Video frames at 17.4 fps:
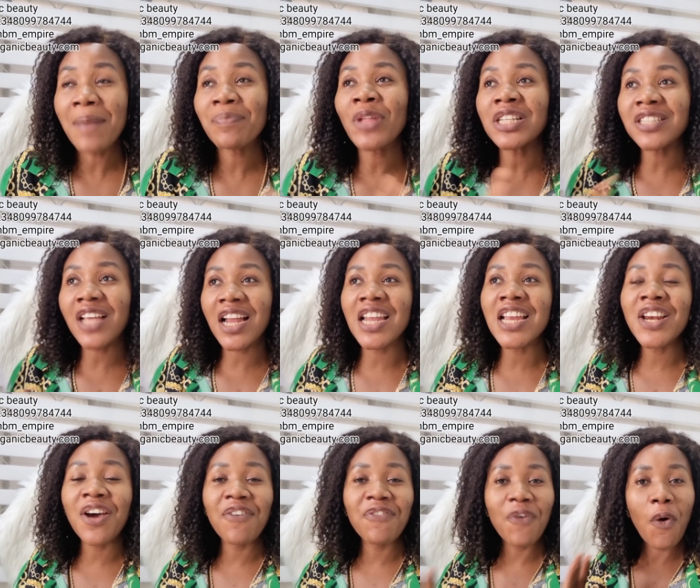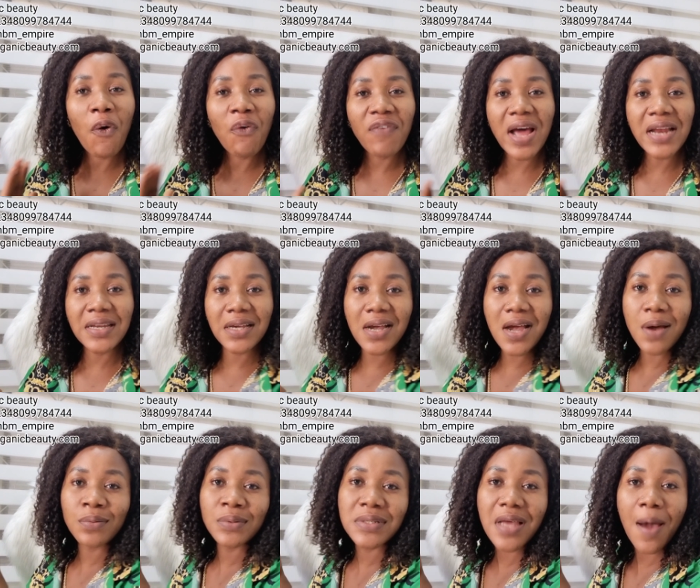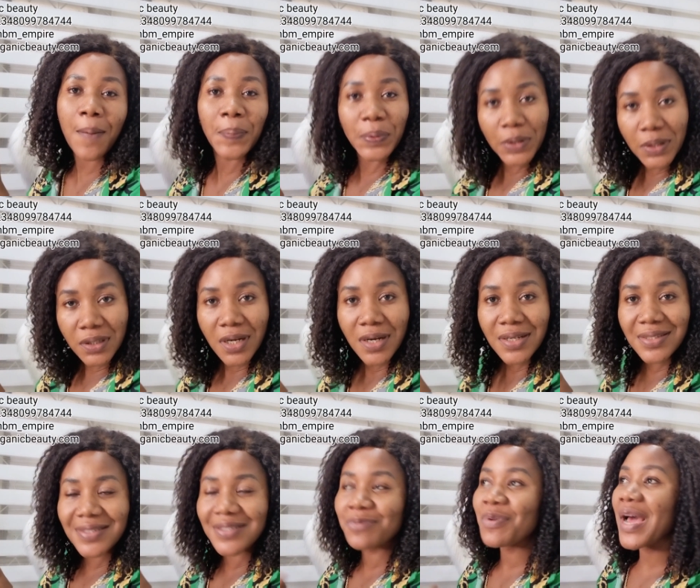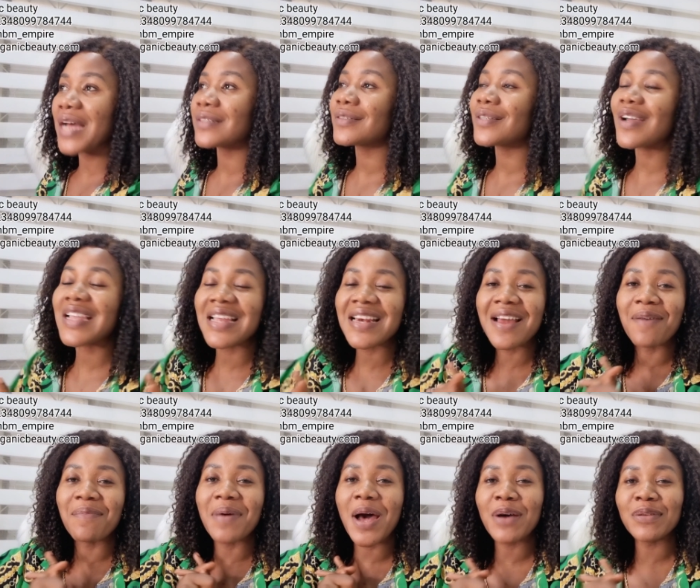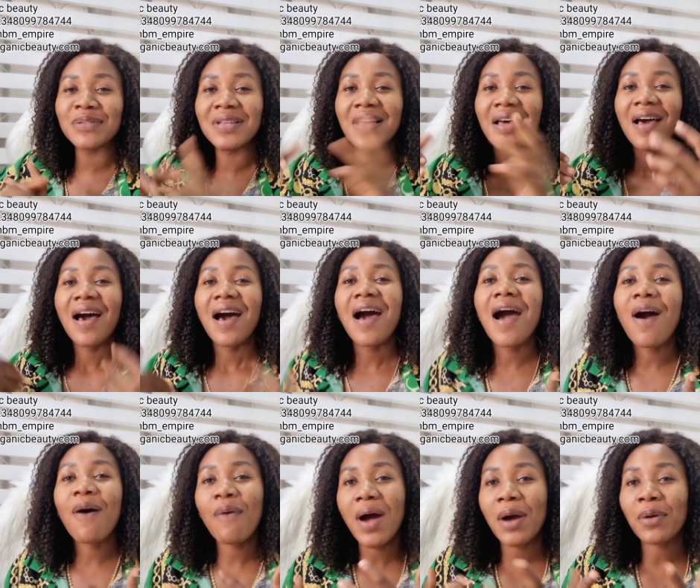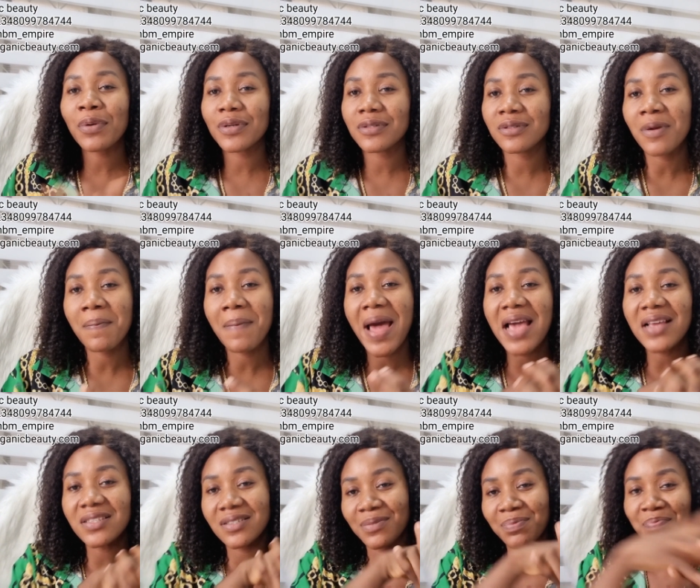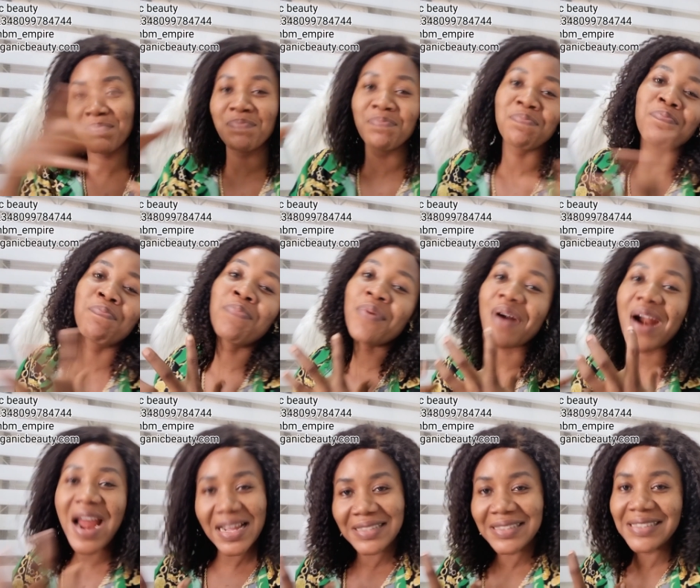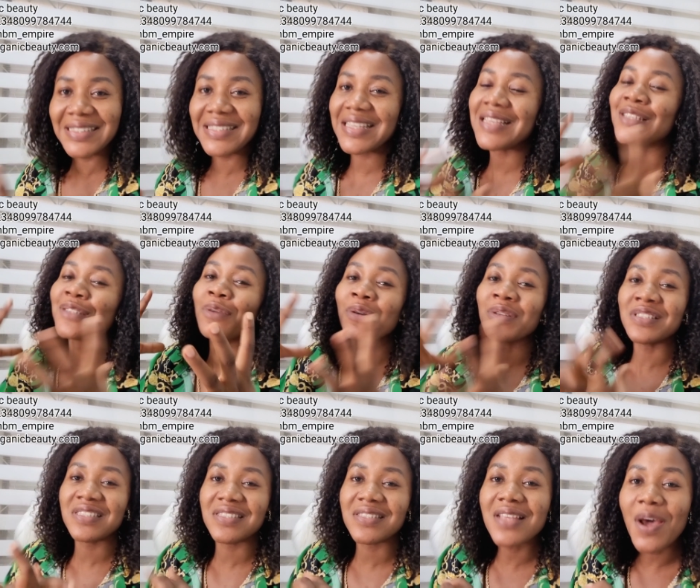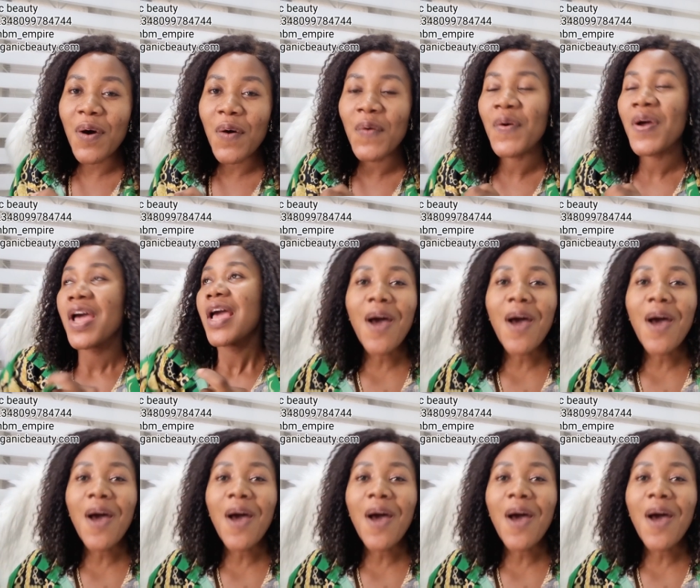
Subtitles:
I'm not talking of over-the-counter products, we are talking about our customized brand is on sale.